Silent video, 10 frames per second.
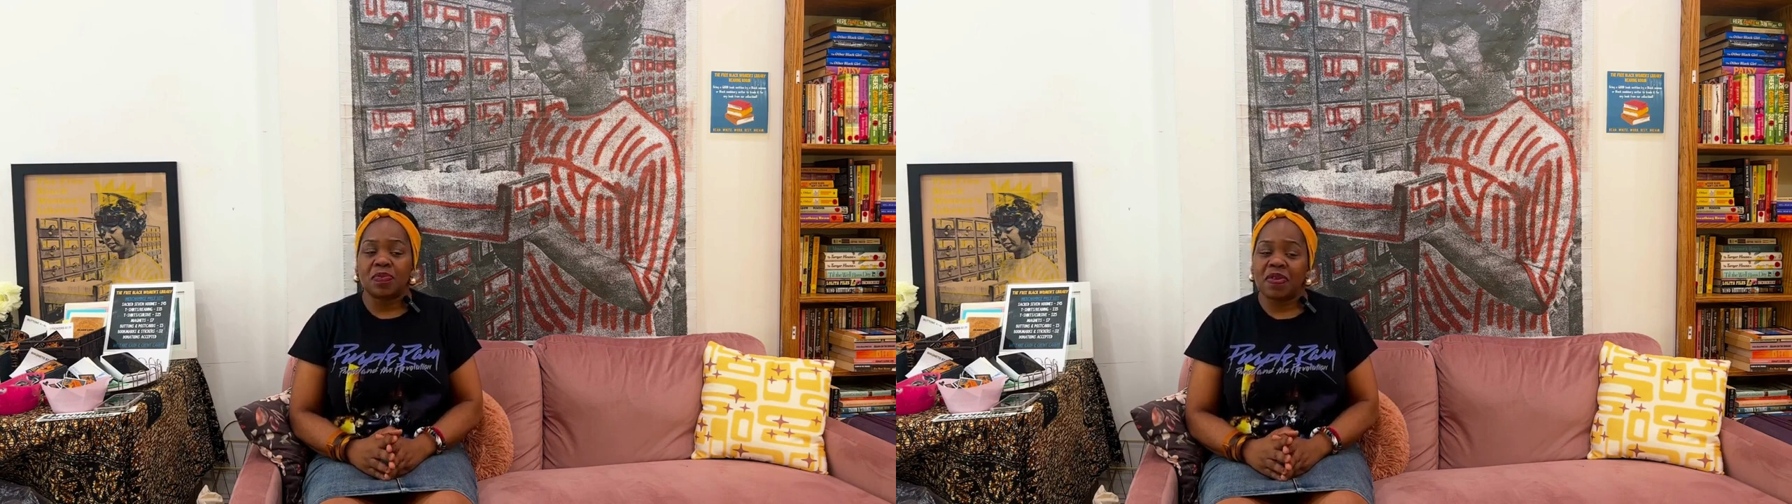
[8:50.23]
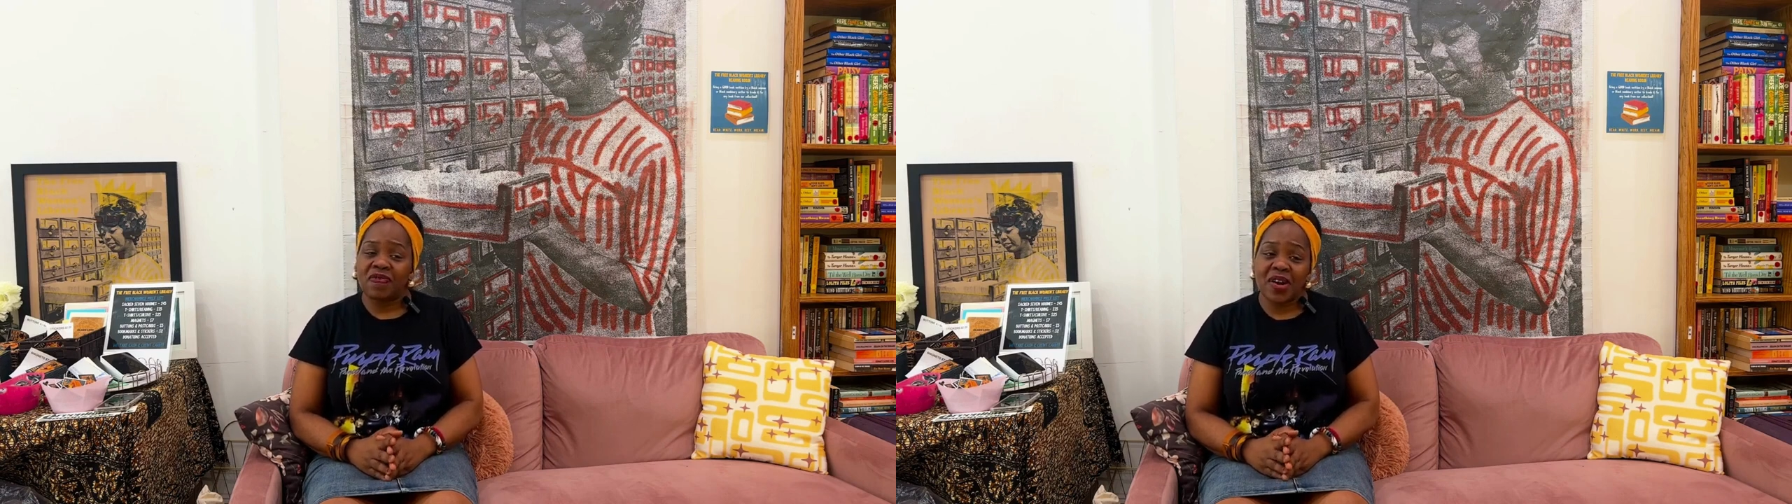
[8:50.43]

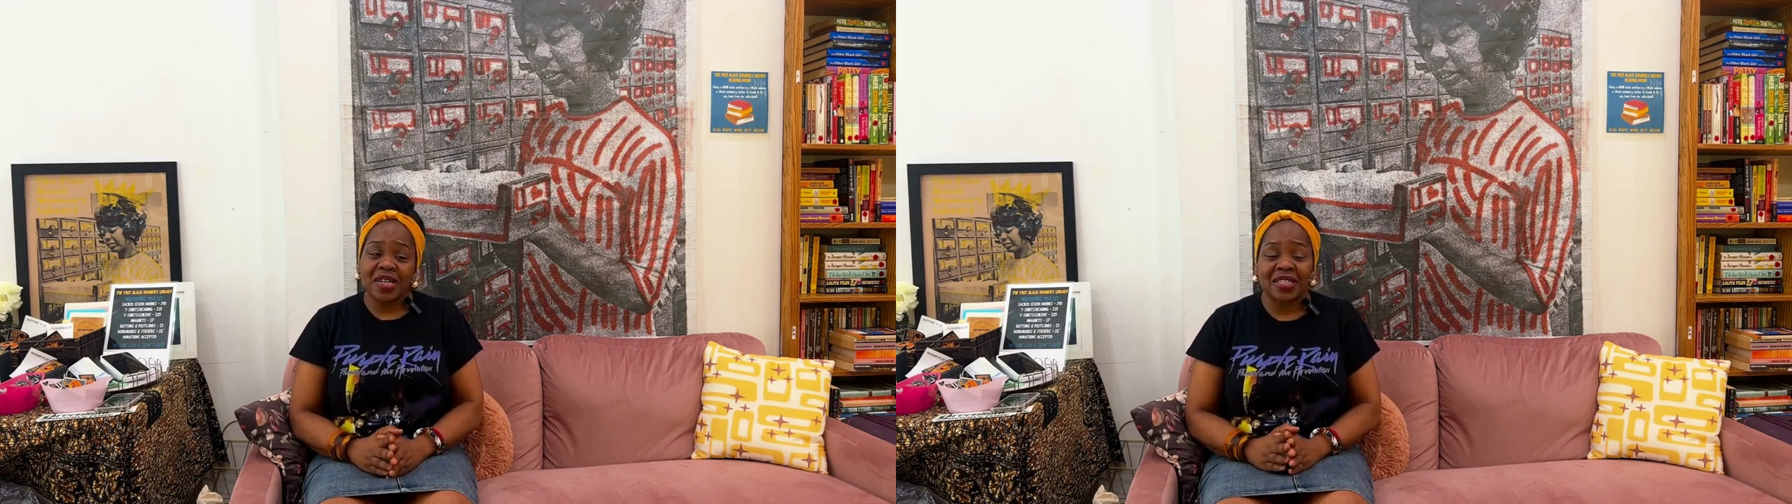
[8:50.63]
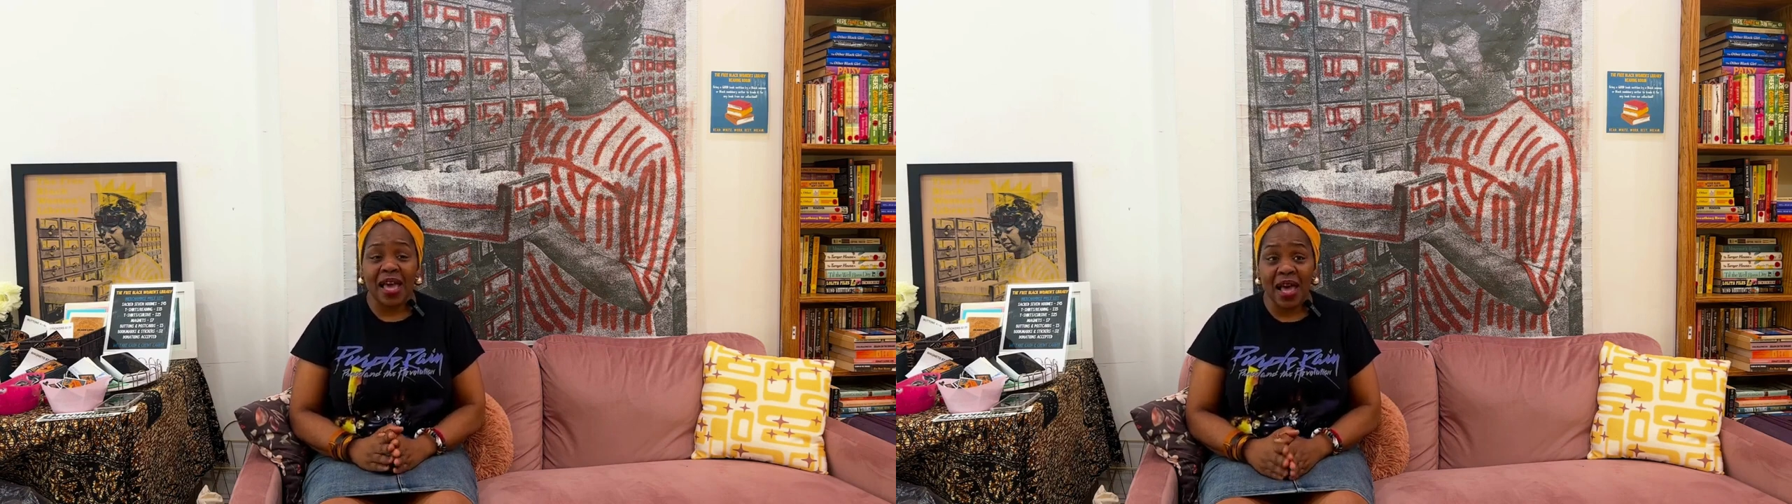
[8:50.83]
to be
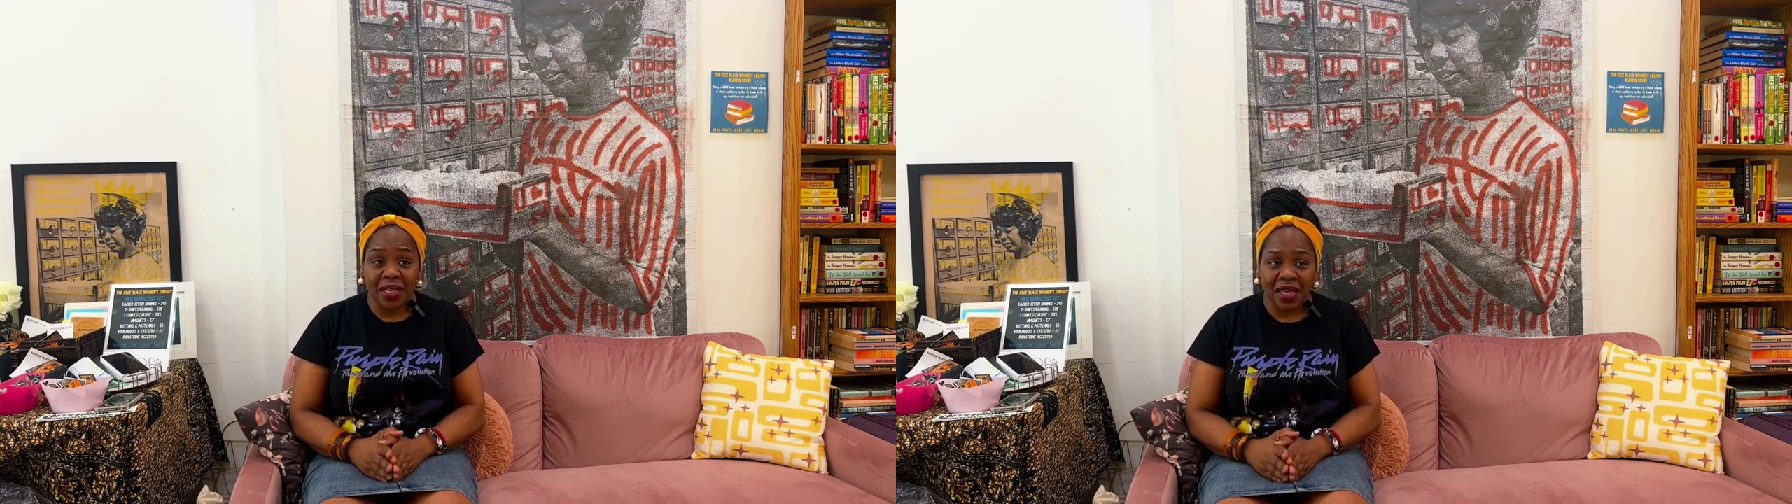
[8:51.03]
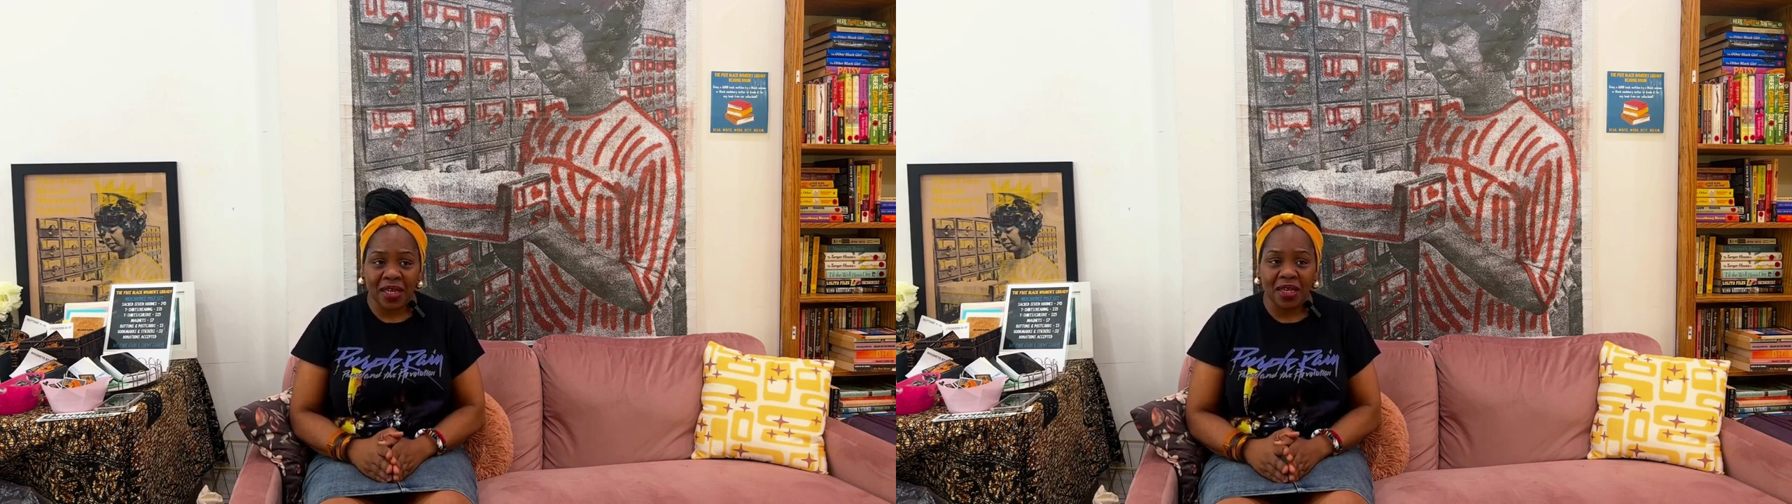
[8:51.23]
very
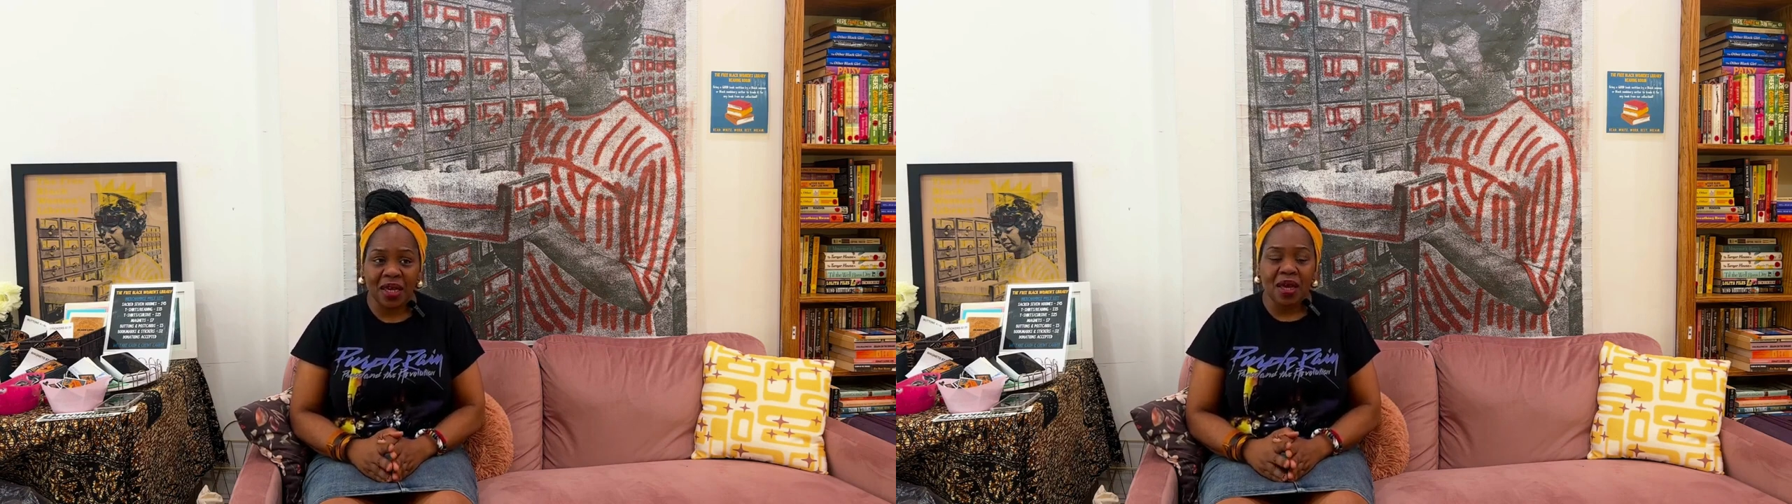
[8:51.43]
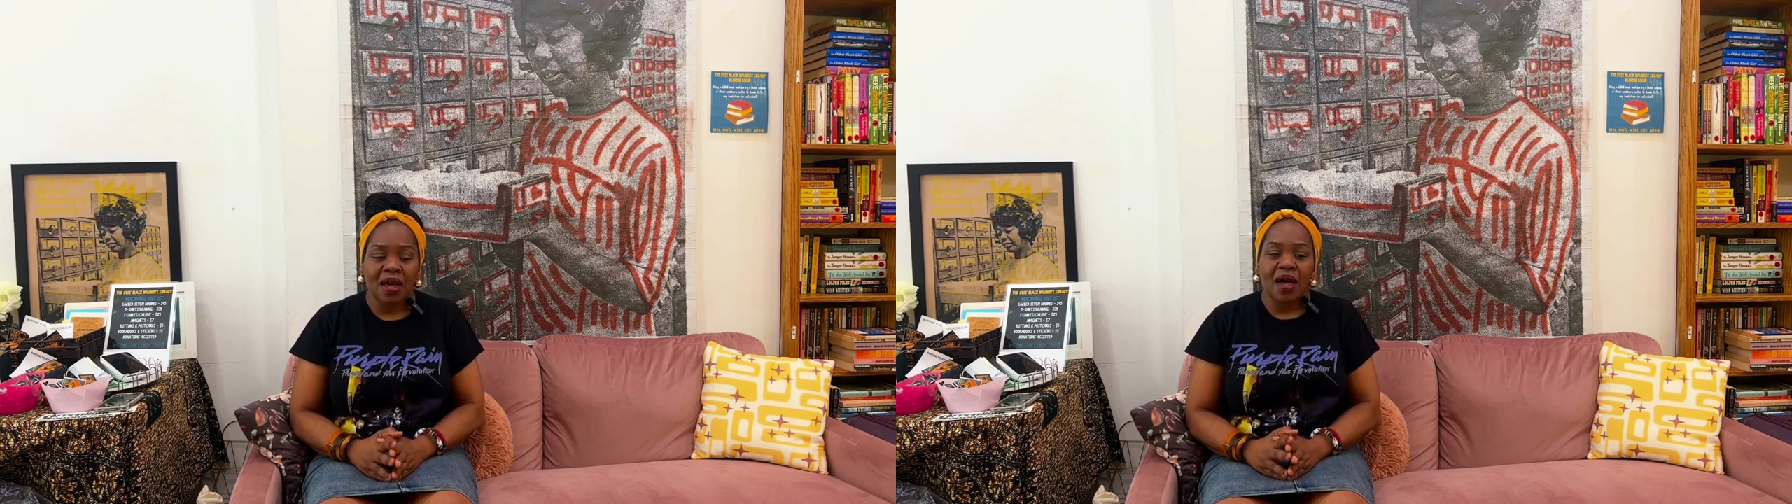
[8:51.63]
telling